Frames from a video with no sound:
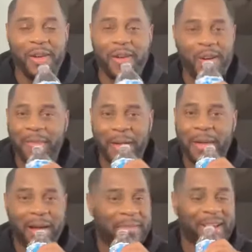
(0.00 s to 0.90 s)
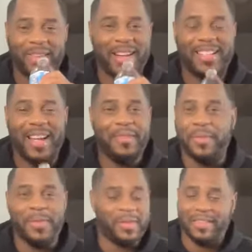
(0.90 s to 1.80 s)
I'm not trying to
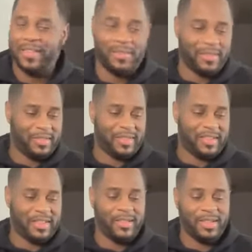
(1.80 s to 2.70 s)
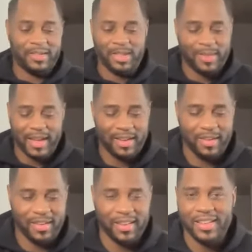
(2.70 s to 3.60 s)
shame you. No disrespect at
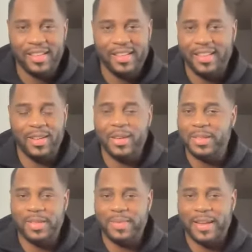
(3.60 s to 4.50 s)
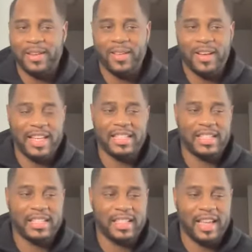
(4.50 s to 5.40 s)
all. No disrespect at all. It's
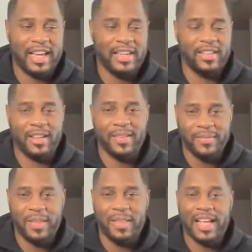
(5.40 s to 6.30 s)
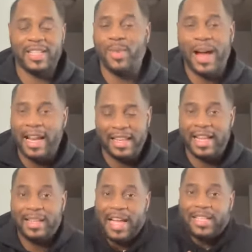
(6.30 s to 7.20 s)
just that, that's why
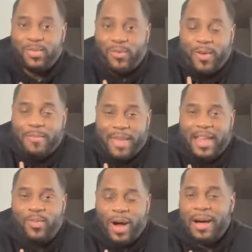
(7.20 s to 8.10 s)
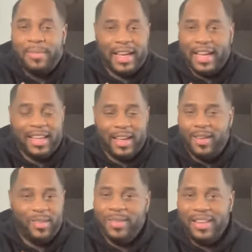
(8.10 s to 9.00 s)
that's for me why I'm like,
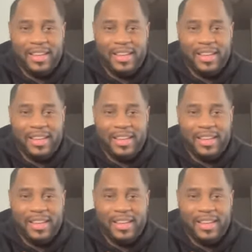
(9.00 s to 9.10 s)
yo,